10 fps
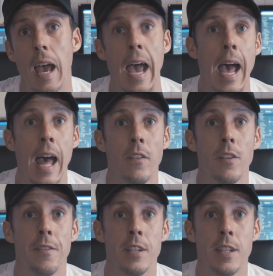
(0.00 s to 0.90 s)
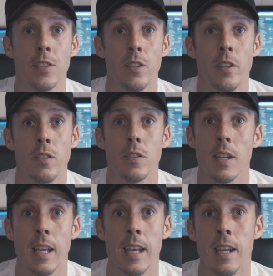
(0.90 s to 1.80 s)
and the
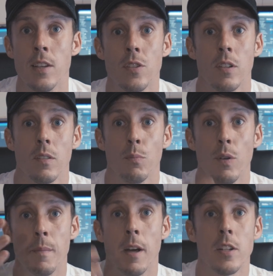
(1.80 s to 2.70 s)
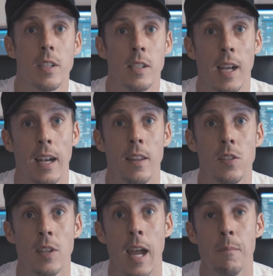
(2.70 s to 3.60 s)
distance is pretty much exactly the
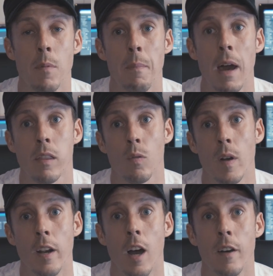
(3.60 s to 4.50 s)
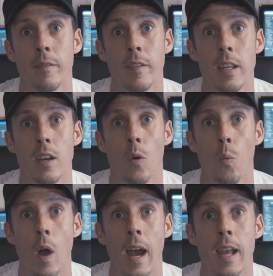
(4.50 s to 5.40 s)
same, about 3.5 feet
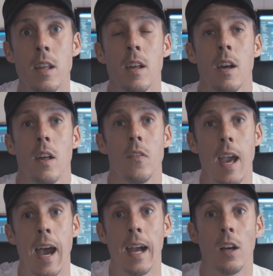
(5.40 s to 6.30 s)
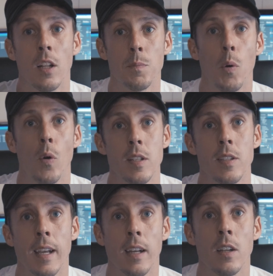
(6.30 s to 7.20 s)
away. The angle is
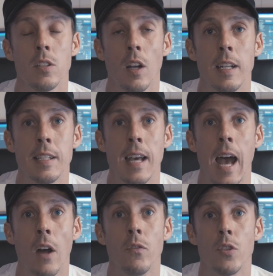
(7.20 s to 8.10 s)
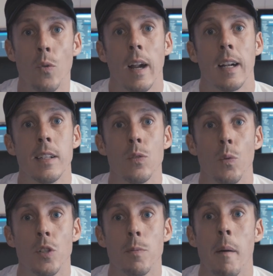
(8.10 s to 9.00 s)
pointing slightly down directly
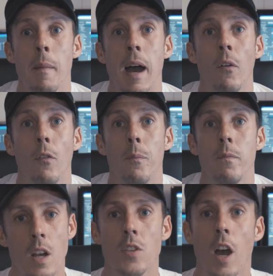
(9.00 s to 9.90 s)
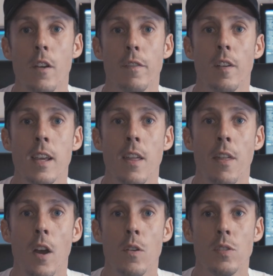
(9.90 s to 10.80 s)
towards my mouth. So hopefully
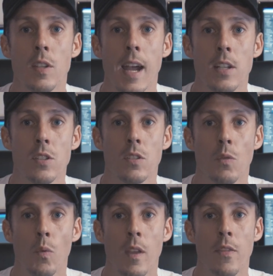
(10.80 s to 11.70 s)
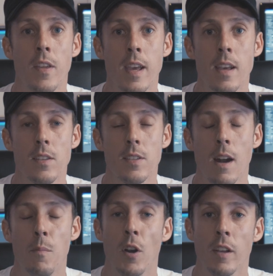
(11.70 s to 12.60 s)
those tests with the
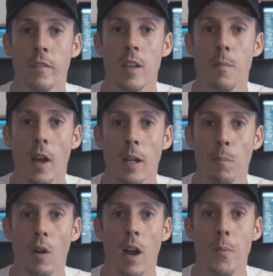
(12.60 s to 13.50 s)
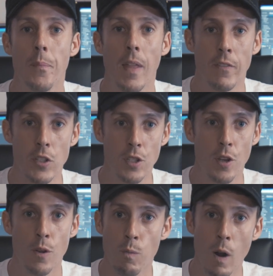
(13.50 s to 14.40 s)
Saramonic VMic Pro and the
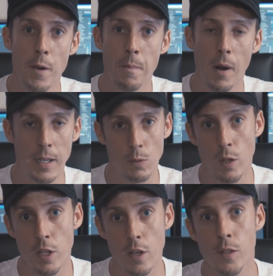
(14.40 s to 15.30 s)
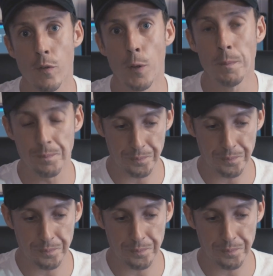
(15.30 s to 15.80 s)
two Rode mics were useful.